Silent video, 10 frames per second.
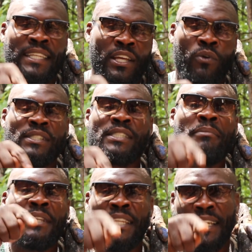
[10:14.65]
or
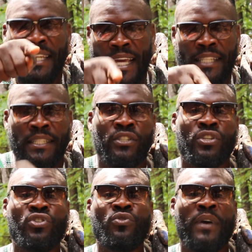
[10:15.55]
seemingly connected to
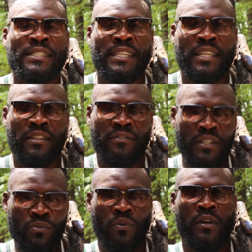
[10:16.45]
you as an
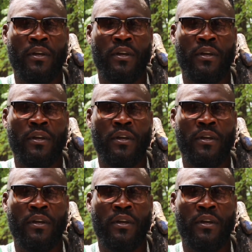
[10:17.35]
individual,